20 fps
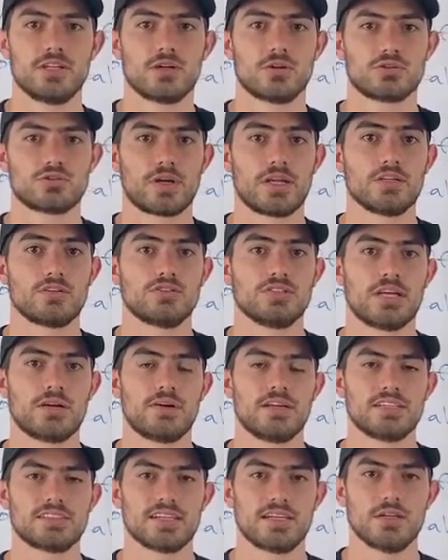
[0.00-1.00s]
trying to
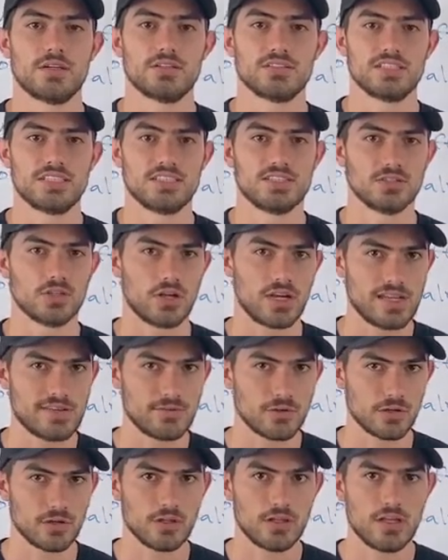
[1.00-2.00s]
generate sales is not
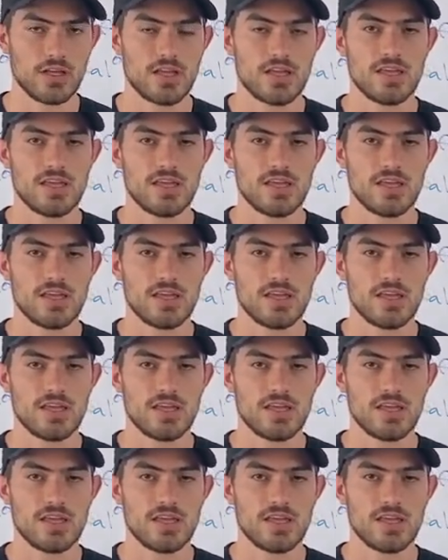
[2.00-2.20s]
evil.